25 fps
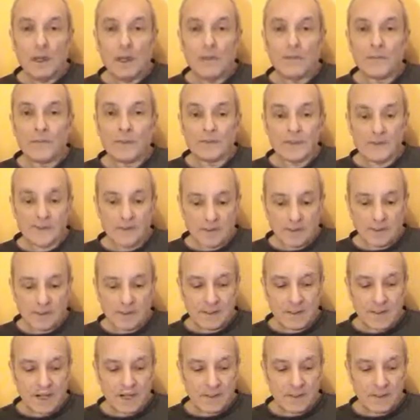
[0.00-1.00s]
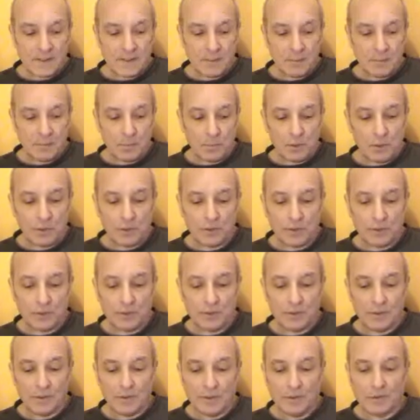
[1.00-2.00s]
and this sets in
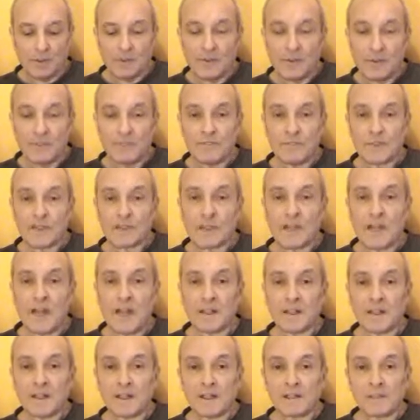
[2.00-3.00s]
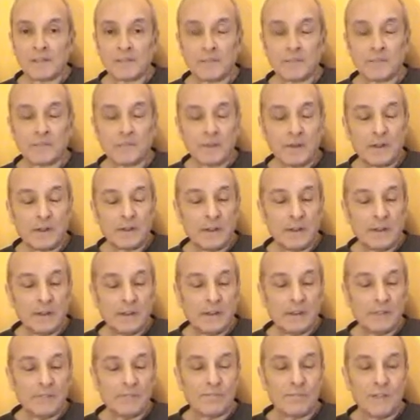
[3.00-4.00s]
motion the vijnana,
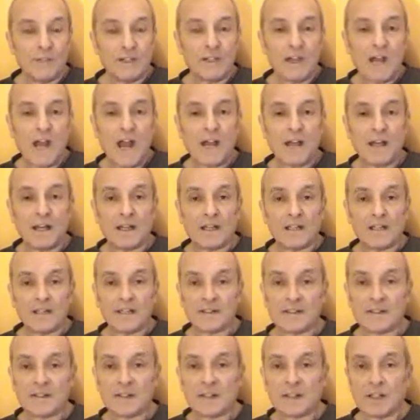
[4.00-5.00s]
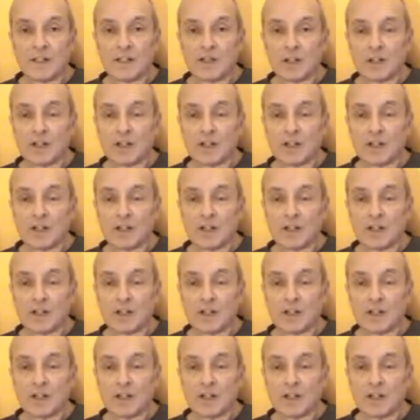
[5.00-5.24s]
and vijnana is